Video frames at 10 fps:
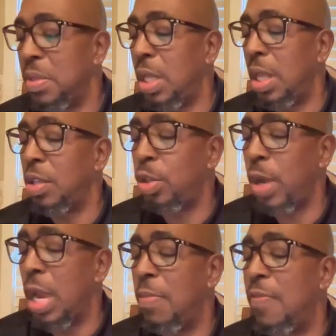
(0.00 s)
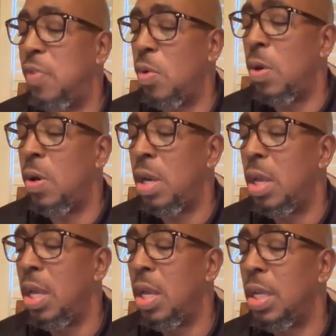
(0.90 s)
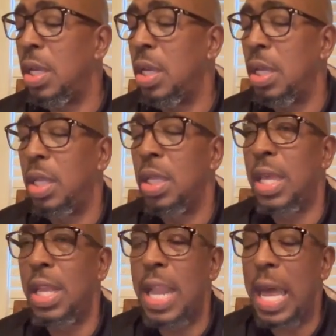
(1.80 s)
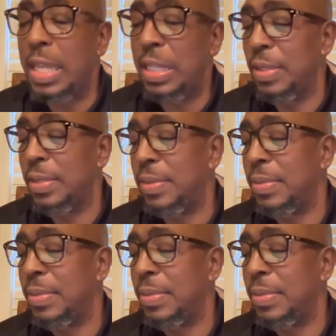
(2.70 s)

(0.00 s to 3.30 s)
set a trap for Elijah.